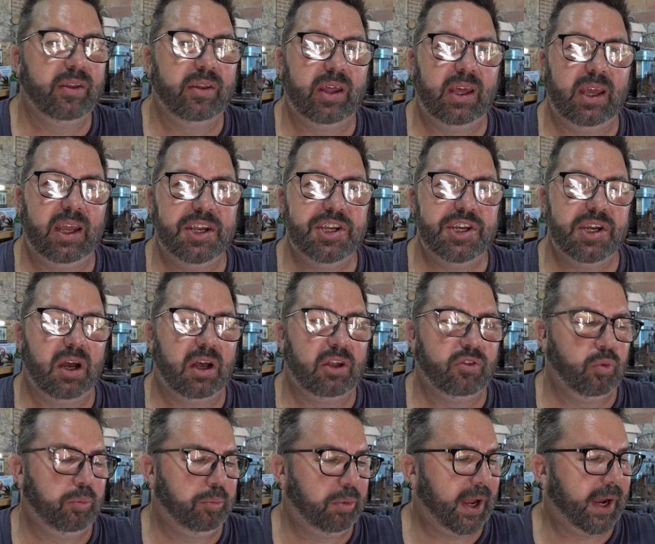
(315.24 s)
the
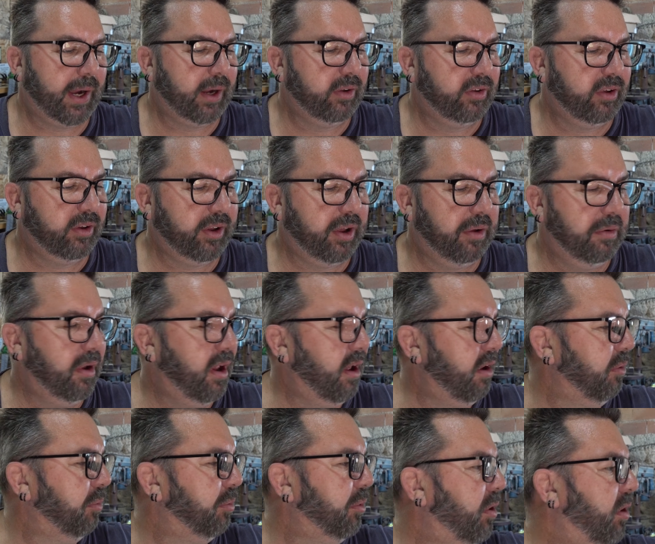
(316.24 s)
EGRs were blanked, I don't
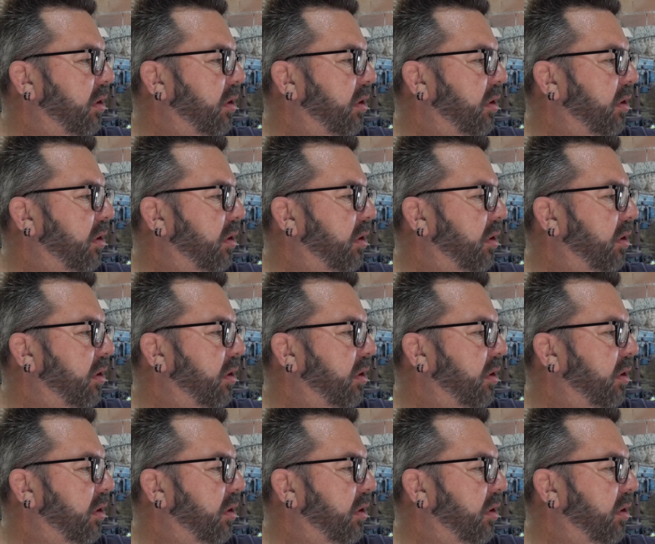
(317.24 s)
know, but